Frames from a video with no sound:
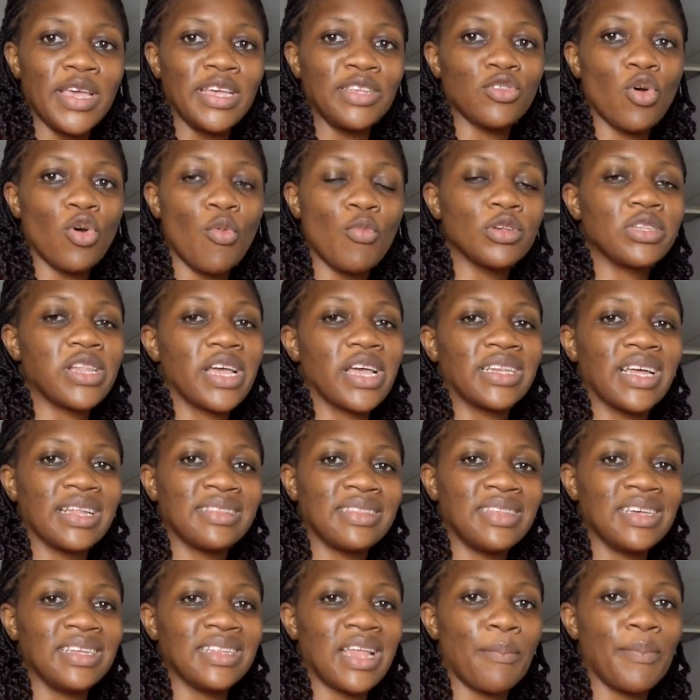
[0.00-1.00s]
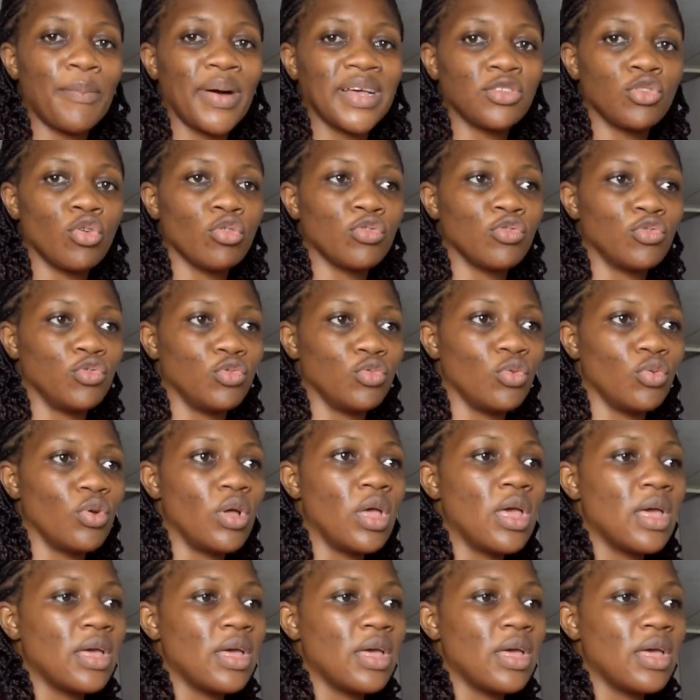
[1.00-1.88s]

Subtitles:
It's almost like that thing that pastors do,